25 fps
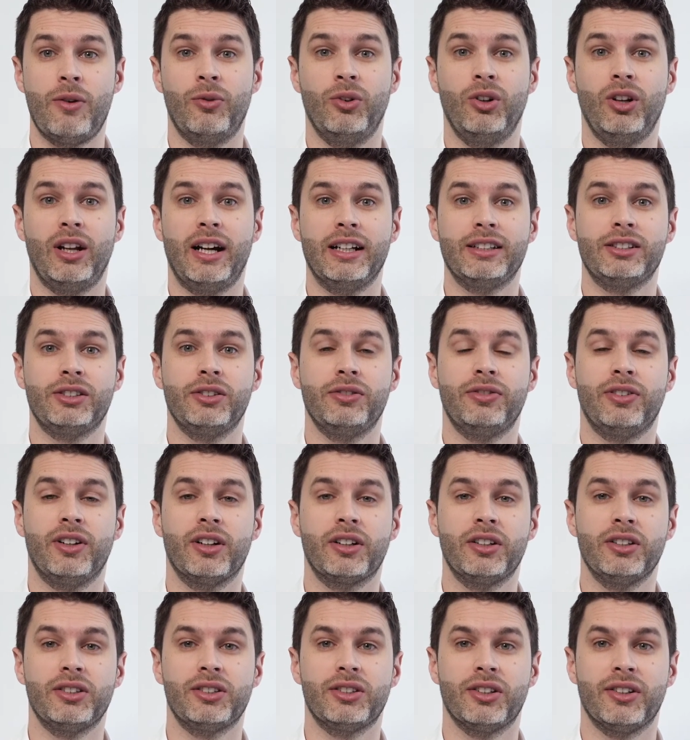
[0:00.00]
I would like to
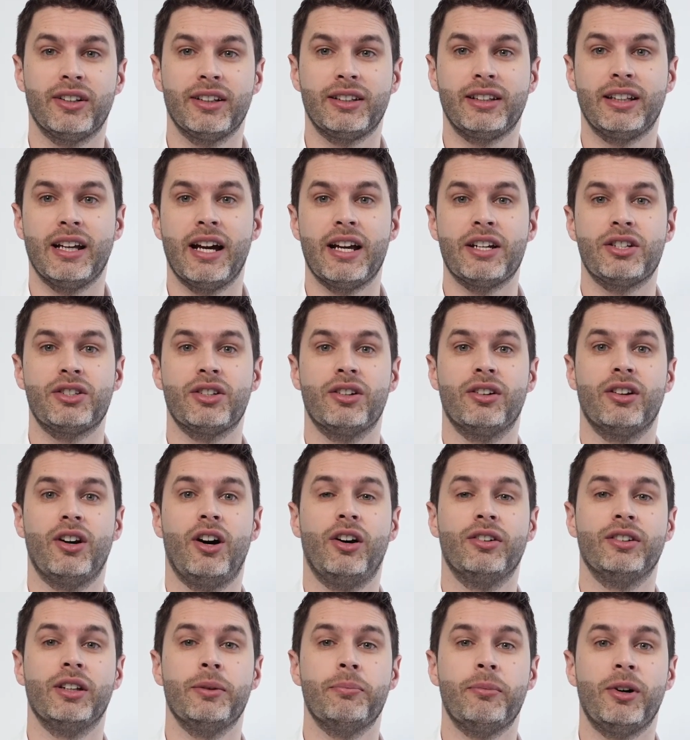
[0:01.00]
focus your attention
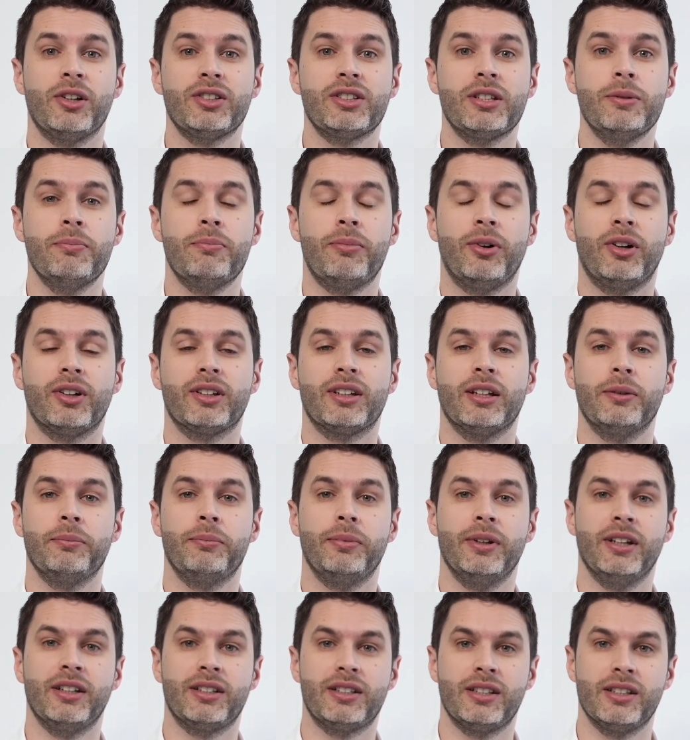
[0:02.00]
on the most important
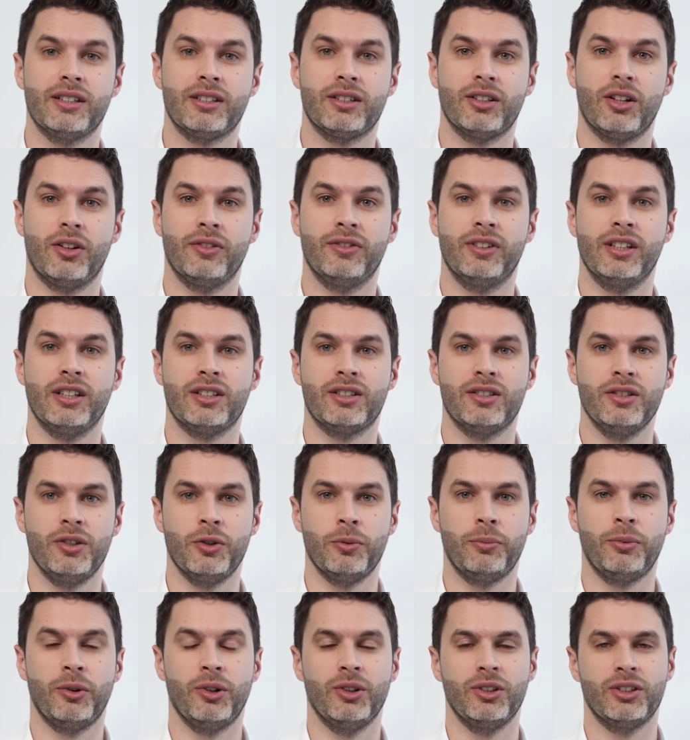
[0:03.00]
pieces of this
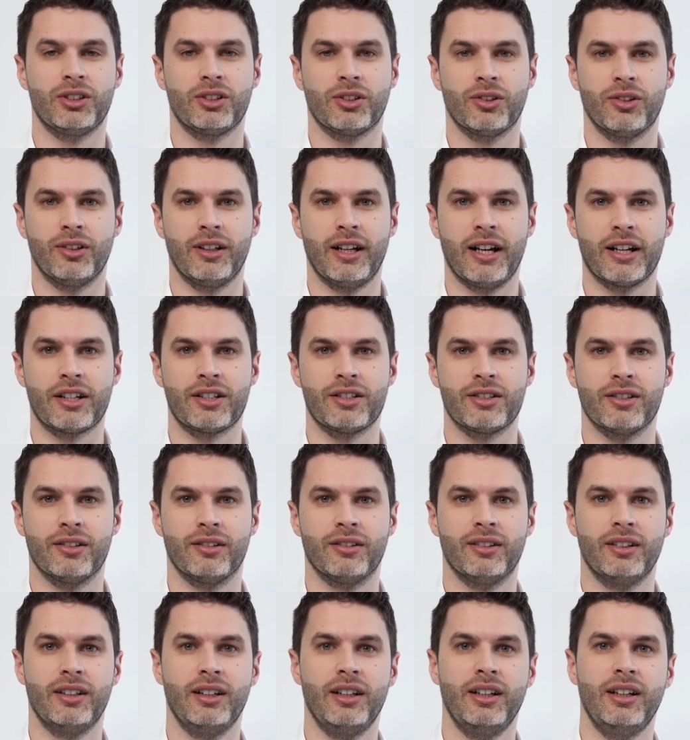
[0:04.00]
new police collection.
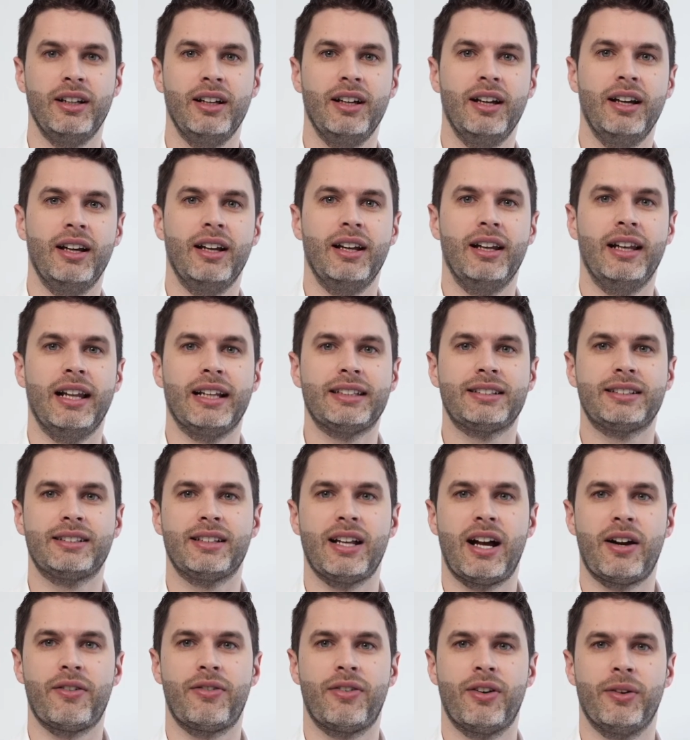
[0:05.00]
Let's
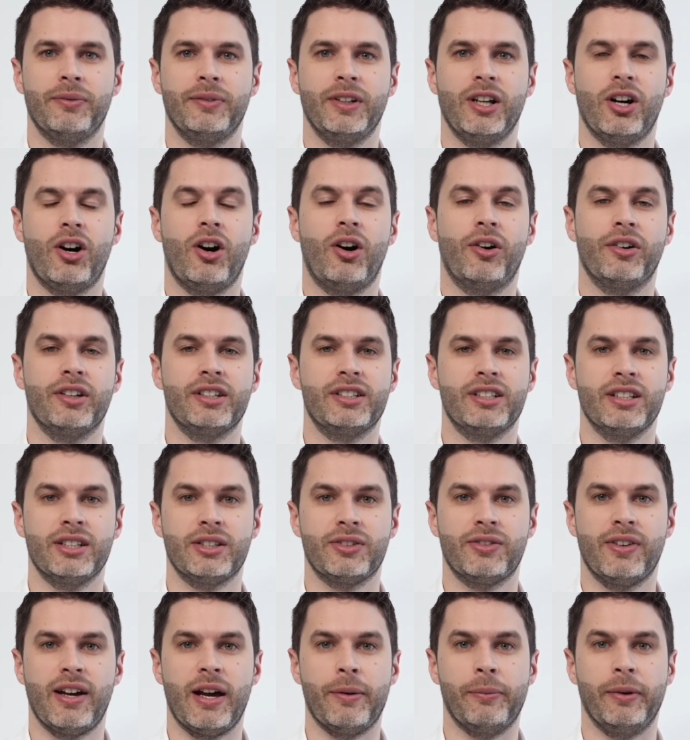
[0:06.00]
start from the
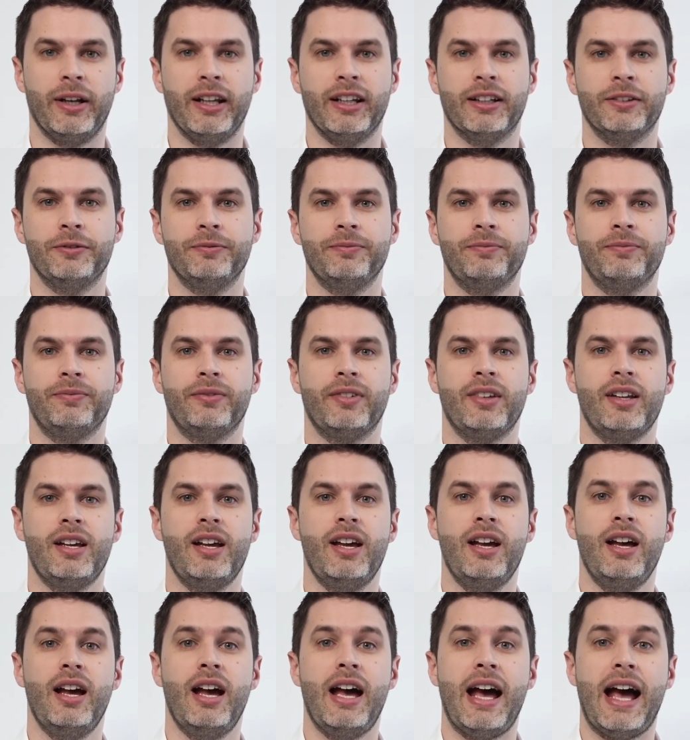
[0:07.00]
Origins family.
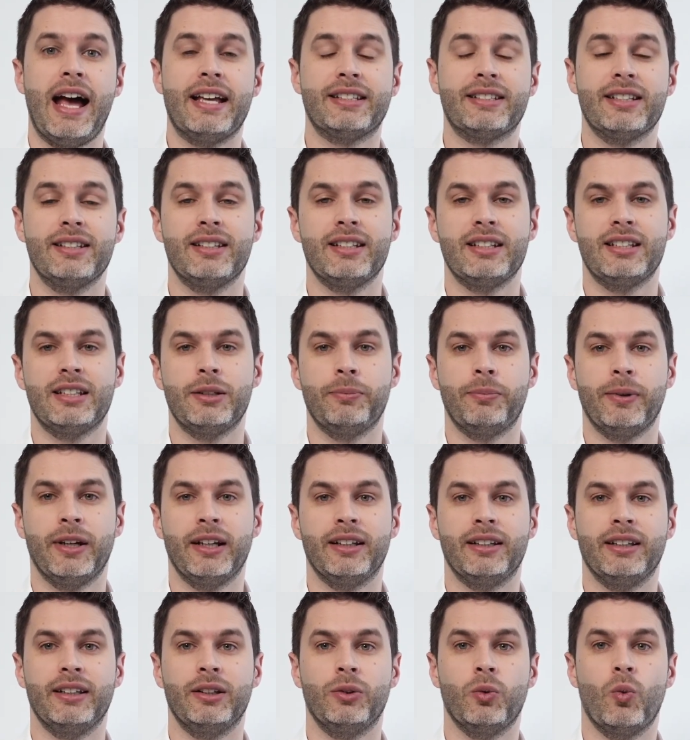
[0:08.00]
As
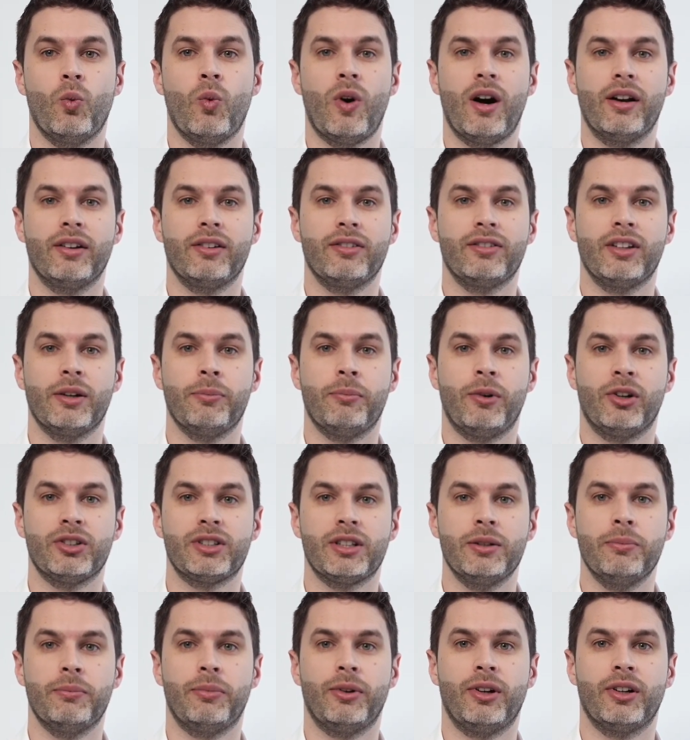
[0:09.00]
anticipated, one of the
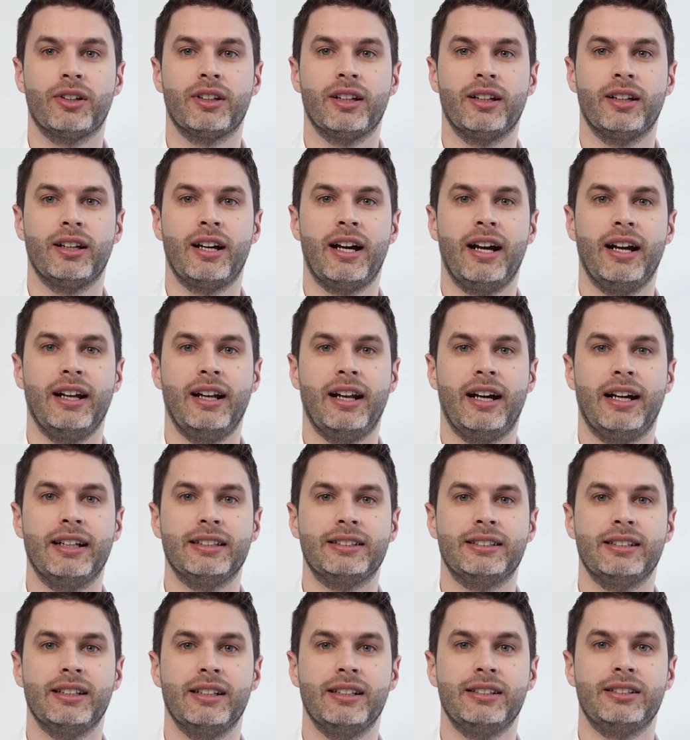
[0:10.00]
most important
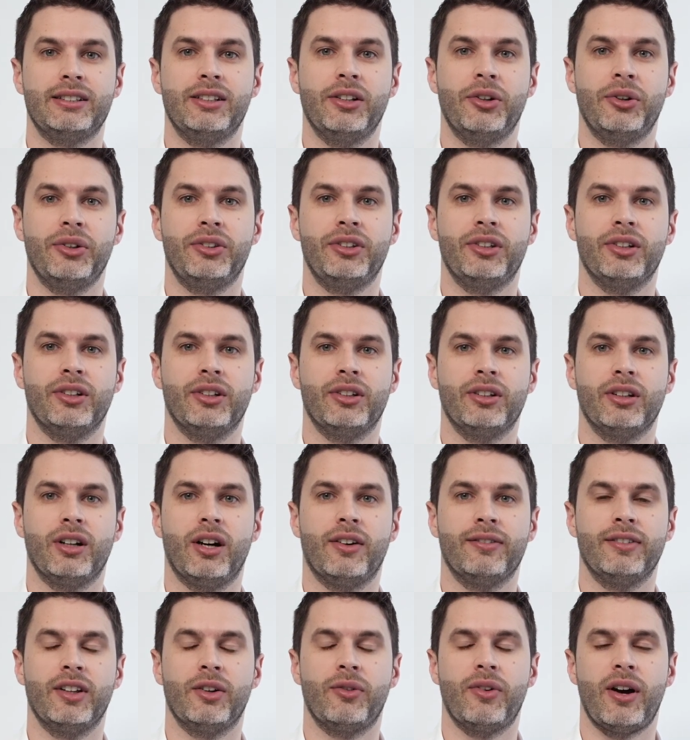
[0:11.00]
highlights is the return
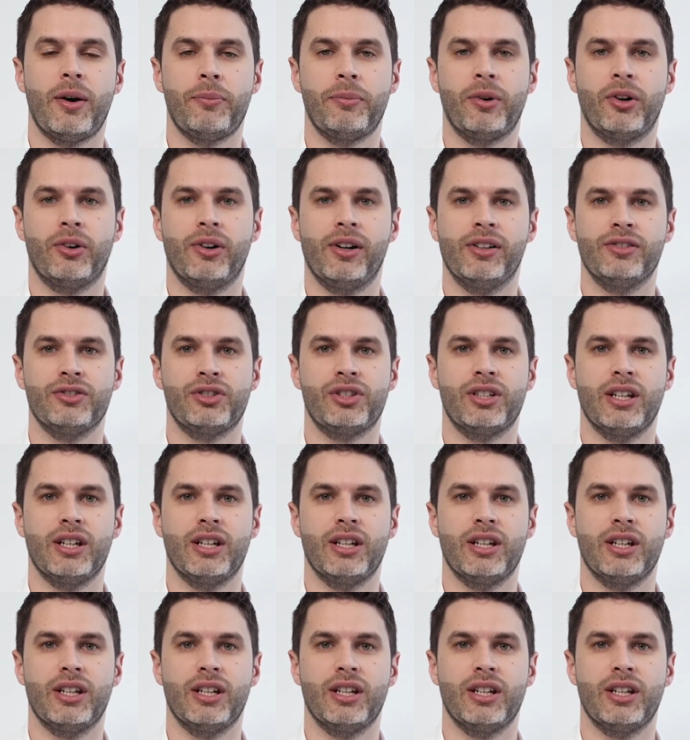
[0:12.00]
of the wraparound